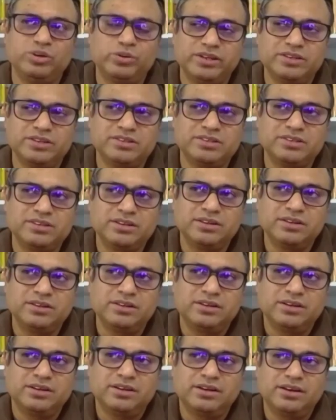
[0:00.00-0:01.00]
is
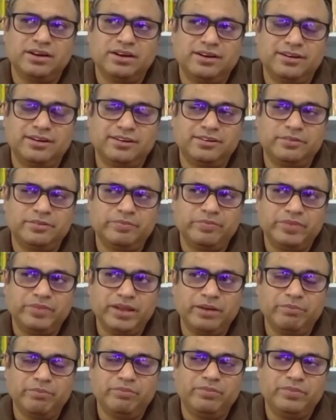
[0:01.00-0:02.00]
um,
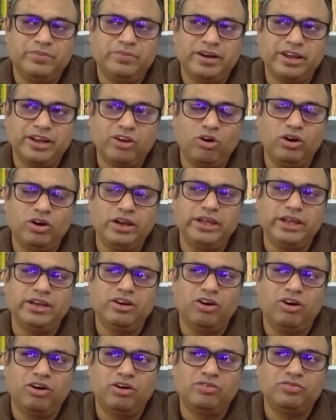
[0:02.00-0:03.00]
um, recalling
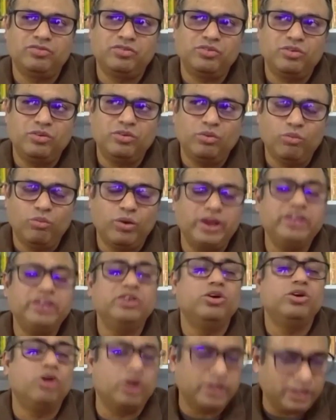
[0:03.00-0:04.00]
of why you
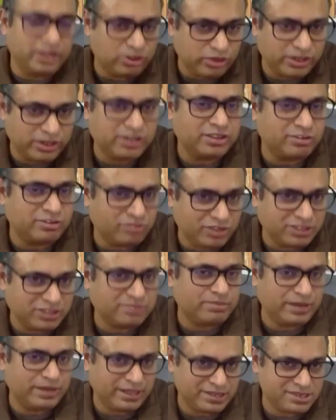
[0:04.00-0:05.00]
got into it in the first
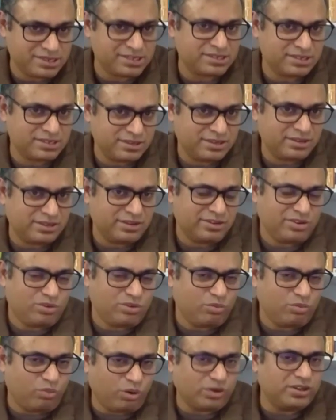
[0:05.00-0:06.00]
place
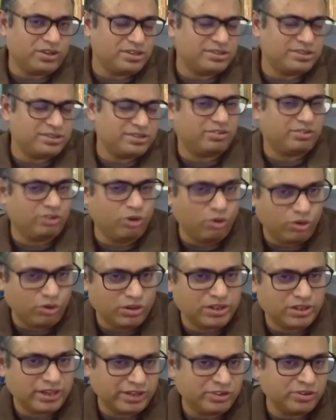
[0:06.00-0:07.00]
what is that goal
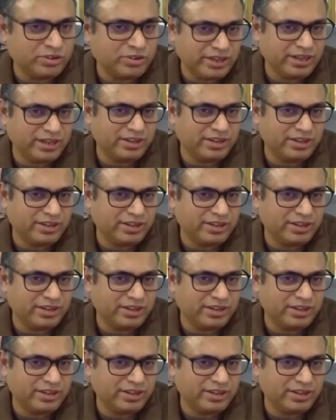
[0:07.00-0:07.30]
that you need